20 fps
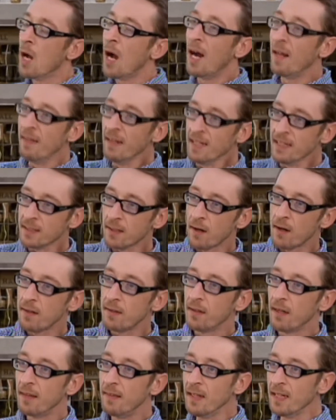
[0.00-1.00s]
I think it's hard.
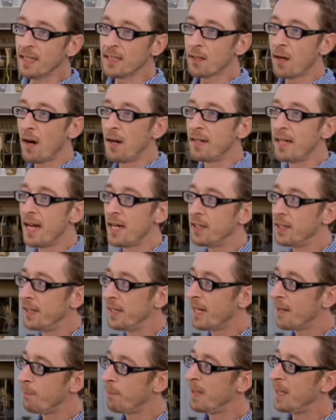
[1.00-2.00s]
I think it's hard to actually
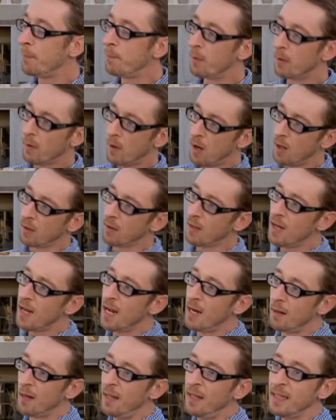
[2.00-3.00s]
get people
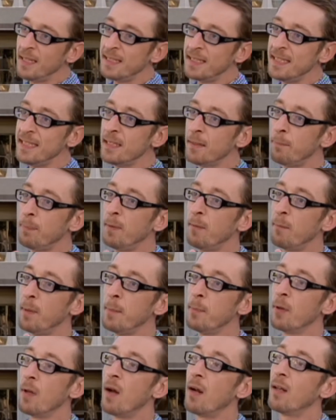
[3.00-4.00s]
online. I think it's easier for
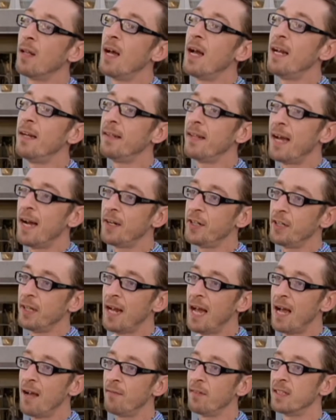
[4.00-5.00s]
people online to actually
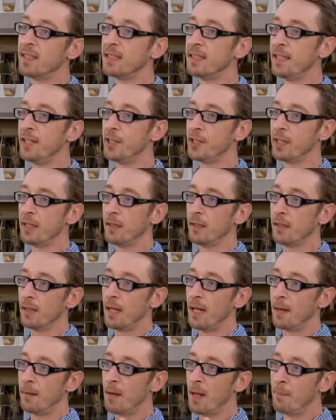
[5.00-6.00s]
have a decision
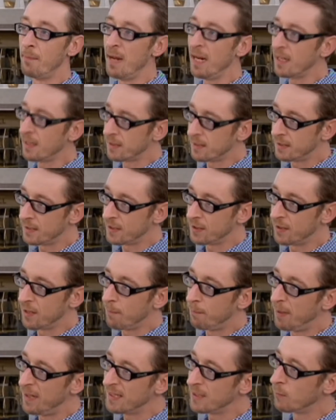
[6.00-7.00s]
and, and make a decision
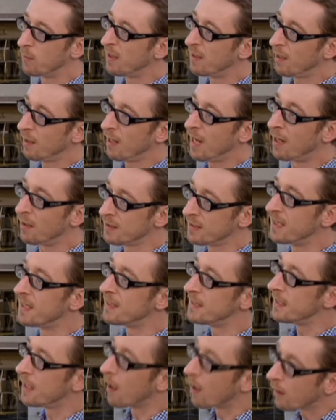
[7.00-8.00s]
not based on what else they
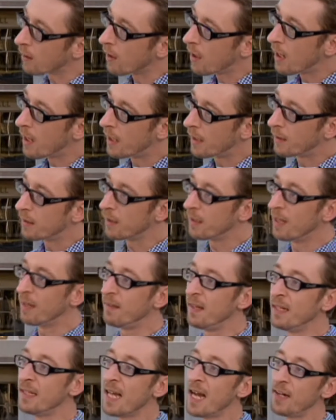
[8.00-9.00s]
see online. And I
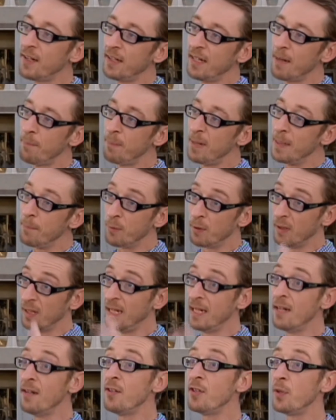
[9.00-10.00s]
think to actually get people
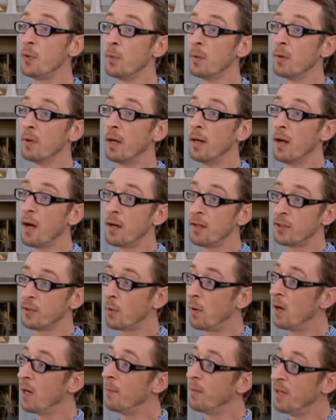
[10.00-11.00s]
into an
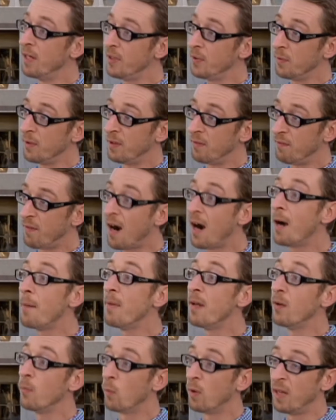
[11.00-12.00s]
auditorium, into an
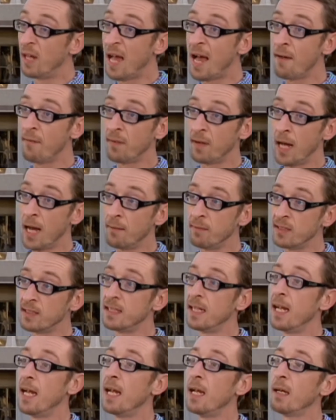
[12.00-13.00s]
environment where they have, have a
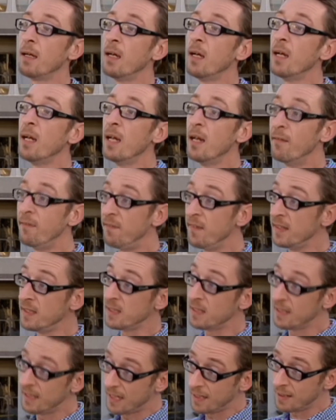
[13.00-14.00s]
say and
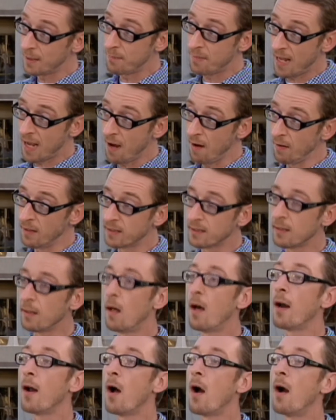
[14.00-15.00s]
physically get them down is a
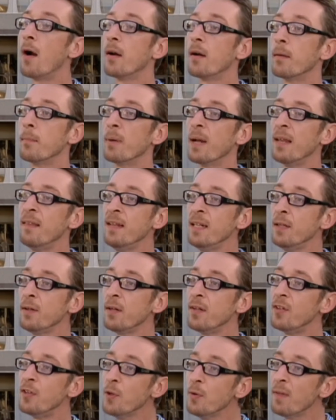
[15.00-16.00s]
lot harder. But I think you
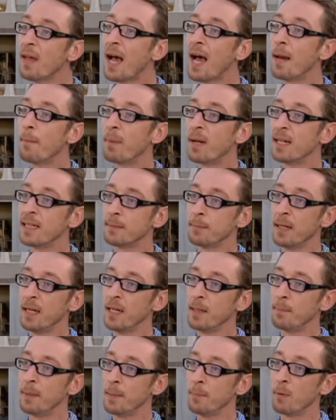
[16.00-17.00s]
can do that by
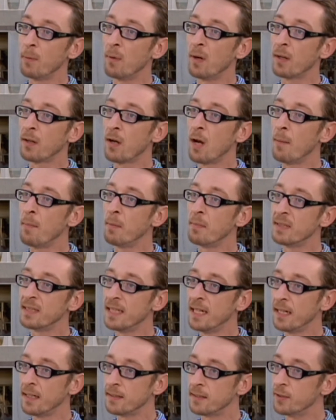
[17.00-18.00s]
explaining to people what a common
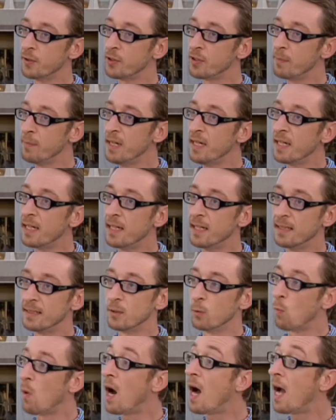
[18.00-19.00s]
mistake in social media is:
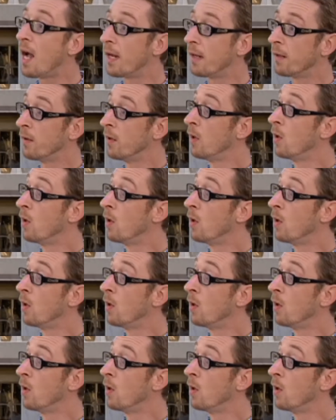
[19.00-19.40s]
the why.